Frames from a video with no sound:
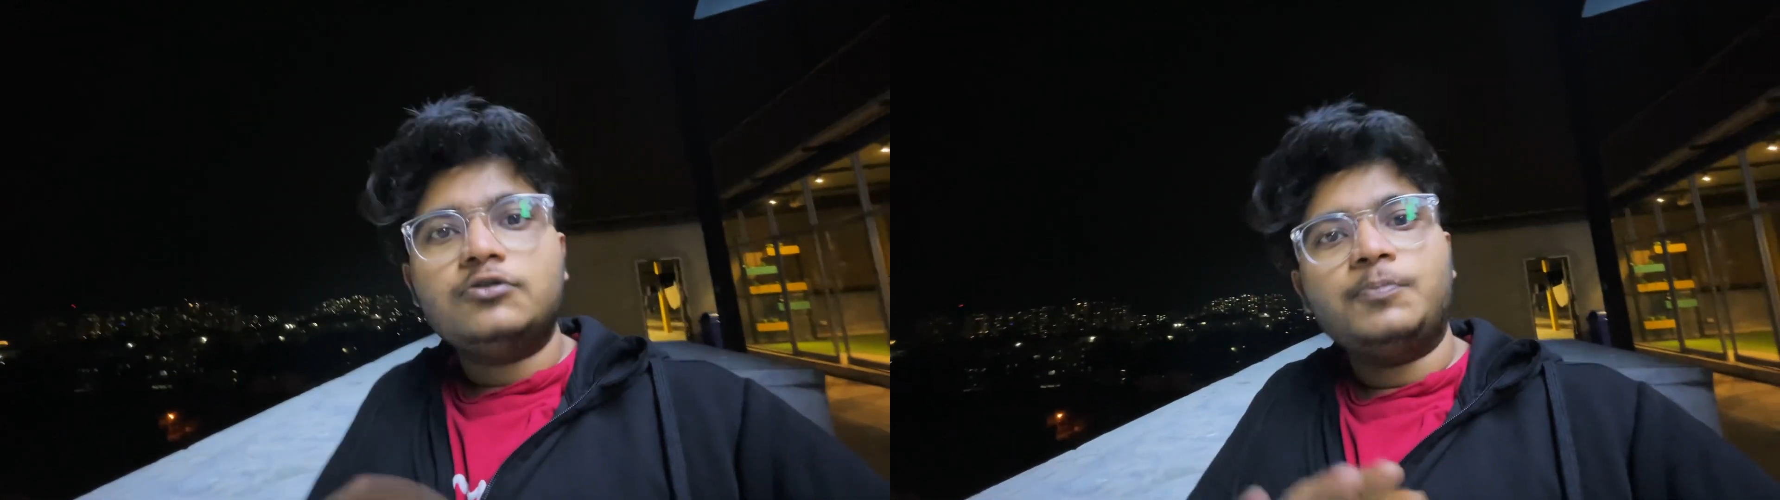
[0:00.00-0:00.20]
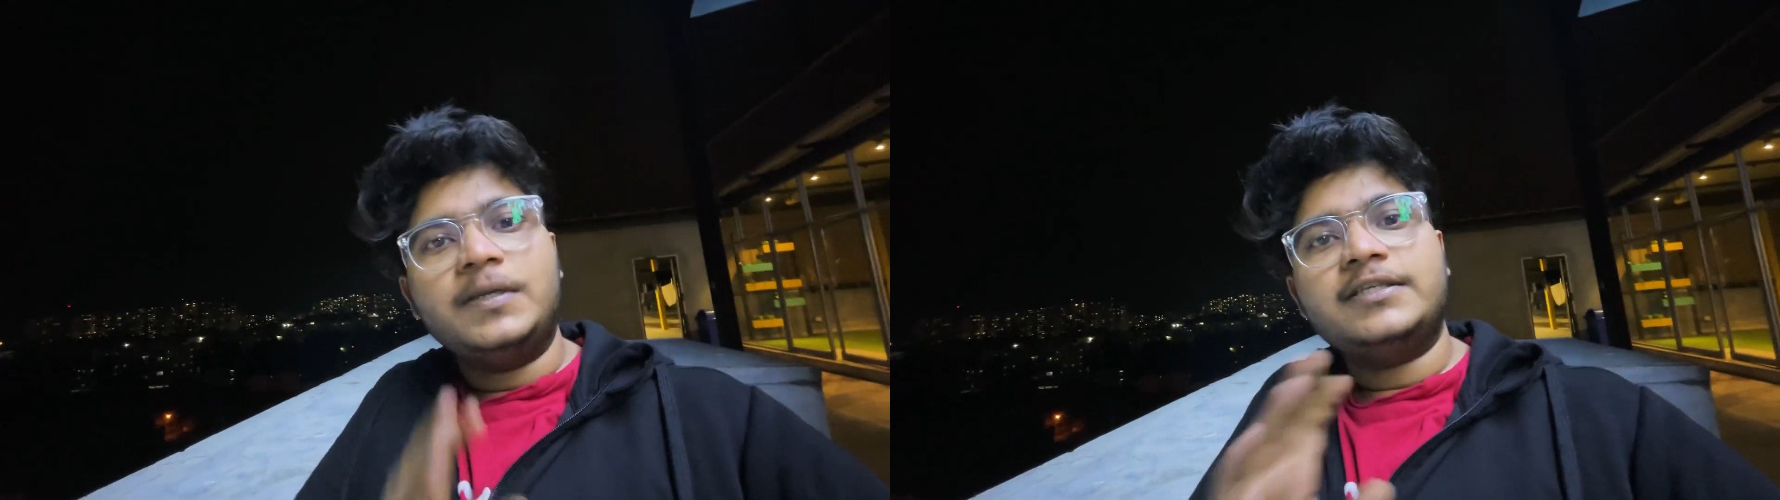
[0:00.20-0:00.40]

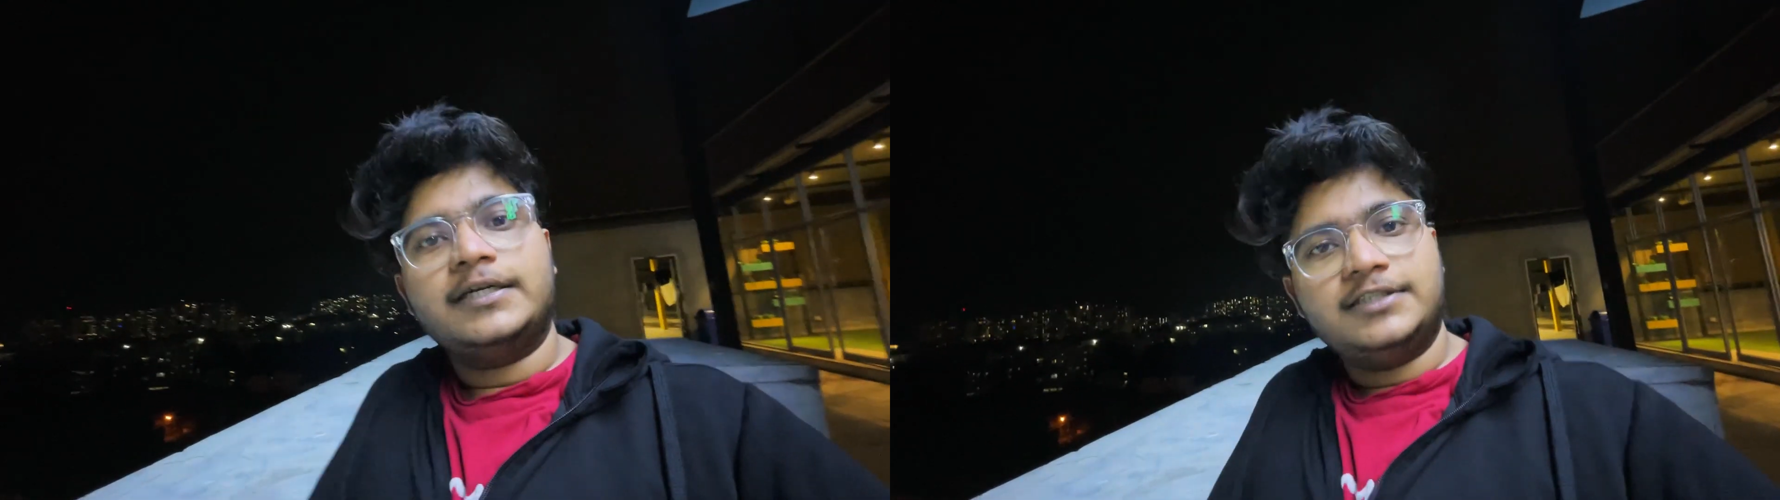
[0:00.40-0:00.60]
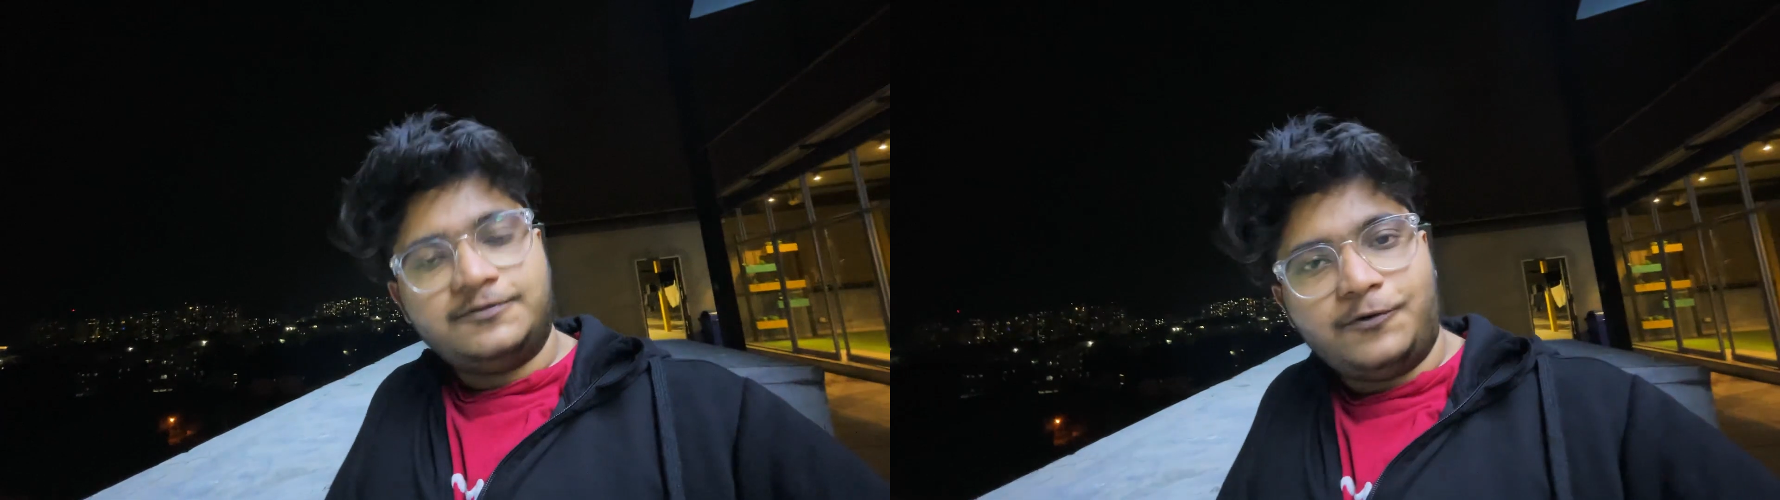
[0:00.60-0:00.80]
So please
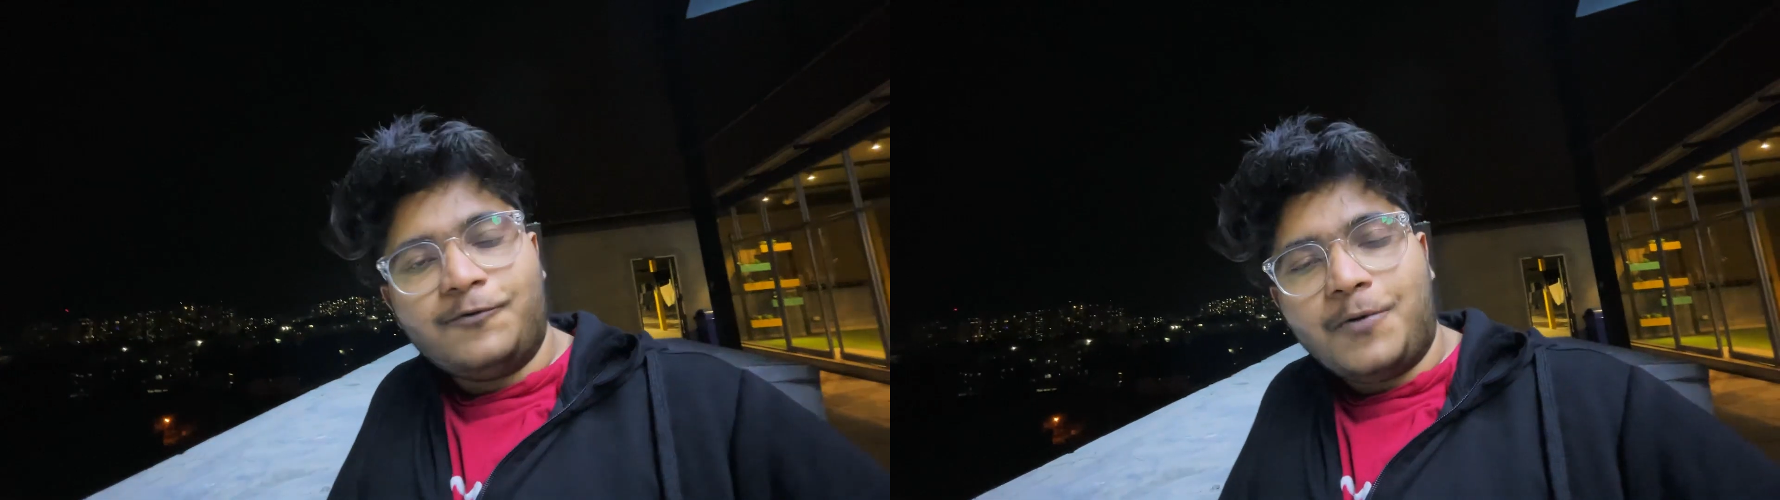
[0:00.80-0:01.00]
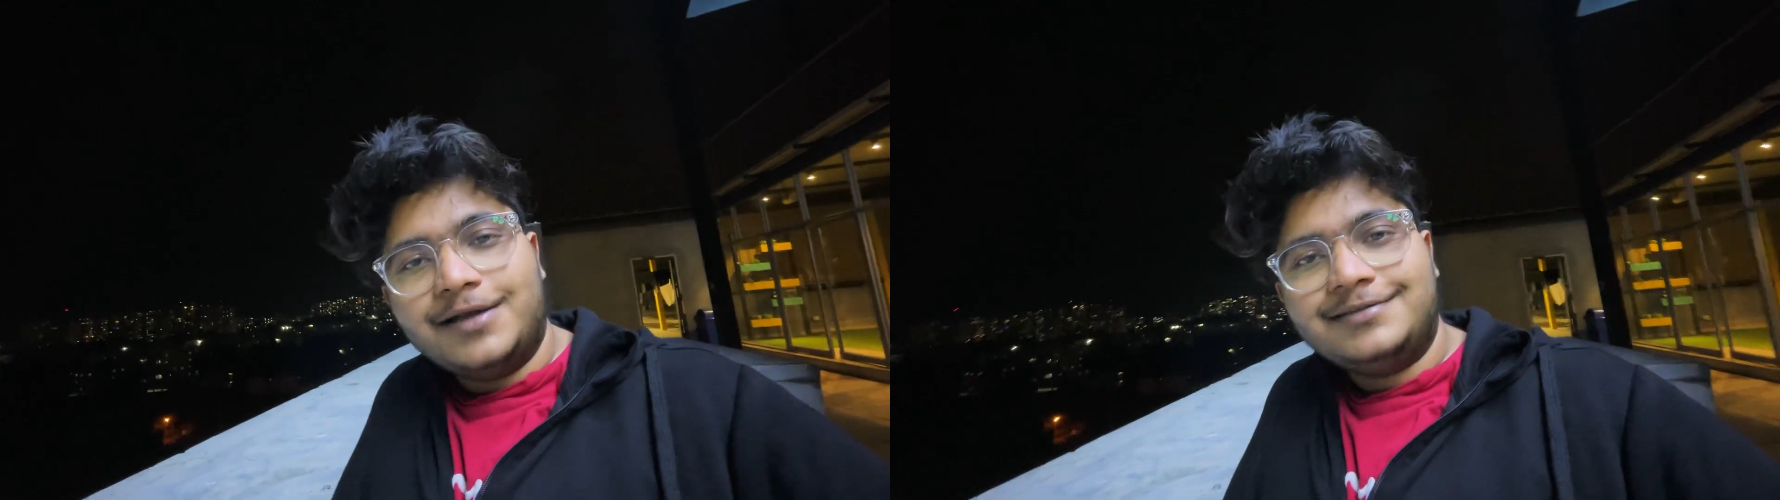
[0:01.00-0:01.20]
adjust for
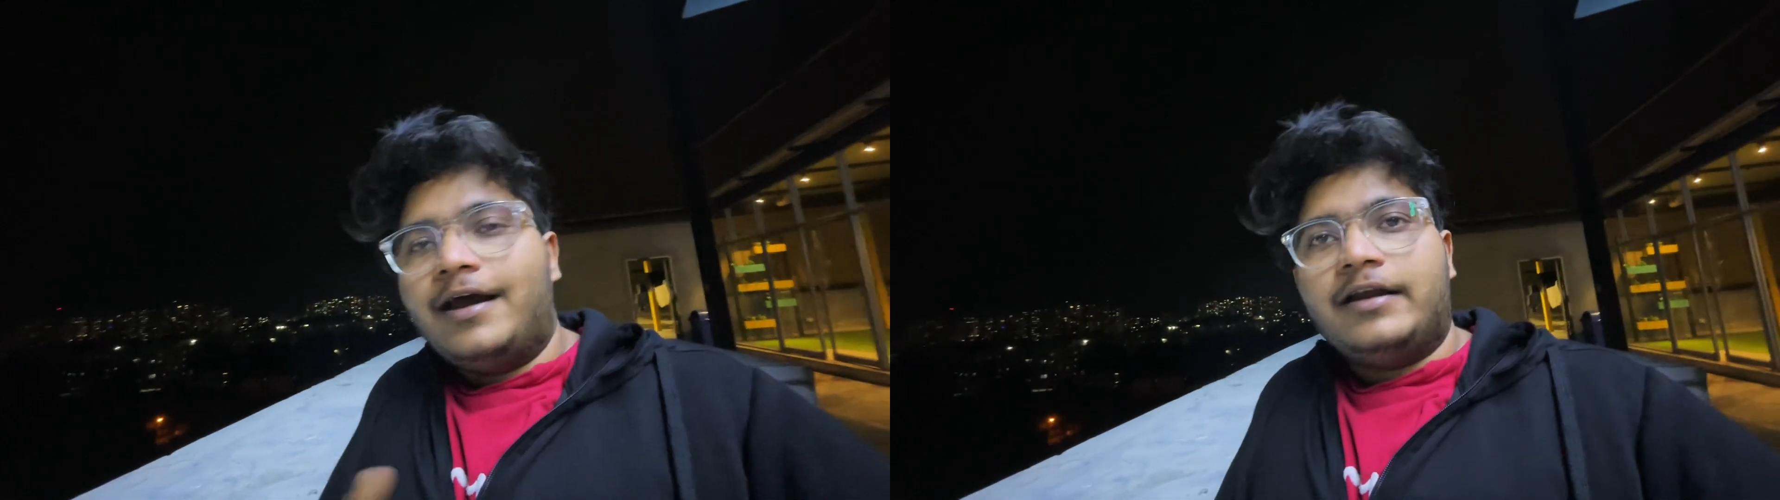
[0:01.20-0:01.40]
once.